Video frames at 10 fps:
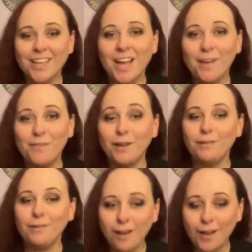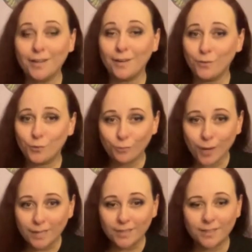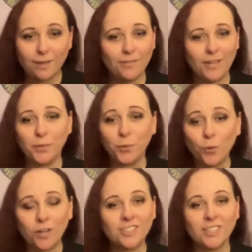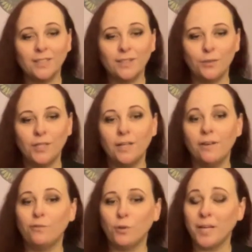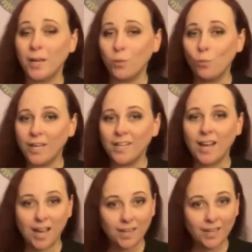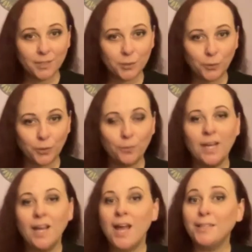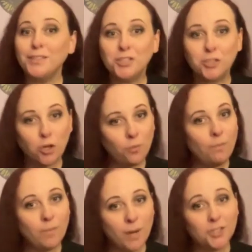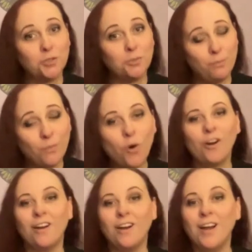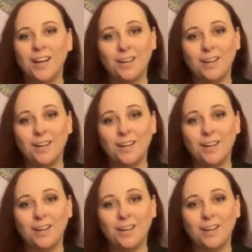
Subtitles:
They have a lot of great stuff in the works, including forming a white allies group and so much more.